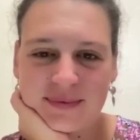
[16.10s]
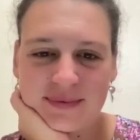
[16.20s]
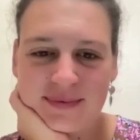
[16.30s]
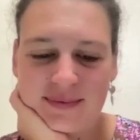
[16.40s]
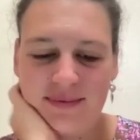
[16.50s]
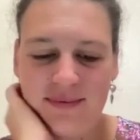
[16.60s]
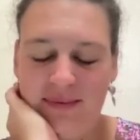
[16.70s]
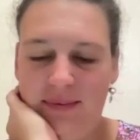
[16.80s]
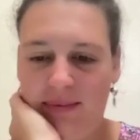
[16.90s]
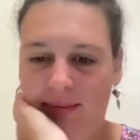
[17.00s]

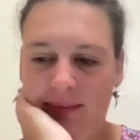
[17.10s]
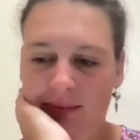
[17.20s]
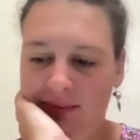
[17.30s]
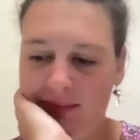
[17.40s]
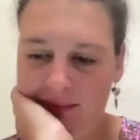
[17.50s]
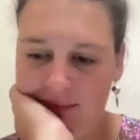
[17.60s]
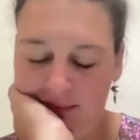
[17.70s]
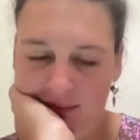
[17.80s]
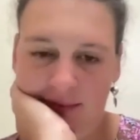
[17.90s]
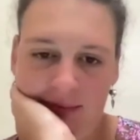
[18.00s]

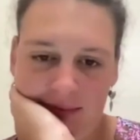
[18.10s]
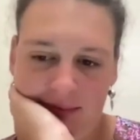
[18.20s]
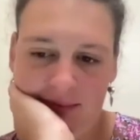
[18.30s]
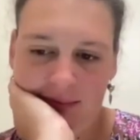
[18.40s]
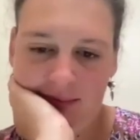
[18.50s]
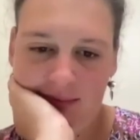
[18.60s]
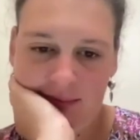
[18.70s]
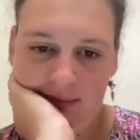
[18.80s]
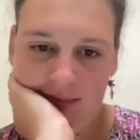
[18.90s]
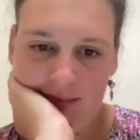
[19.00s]

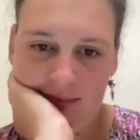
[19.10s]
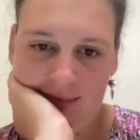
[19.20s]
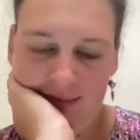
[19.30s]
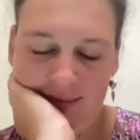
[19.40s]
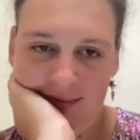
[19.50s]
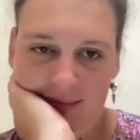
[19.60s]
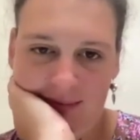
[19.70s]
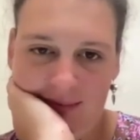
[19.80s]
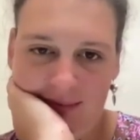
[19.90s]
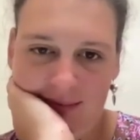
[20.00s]

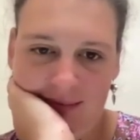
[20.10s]
(not speaking)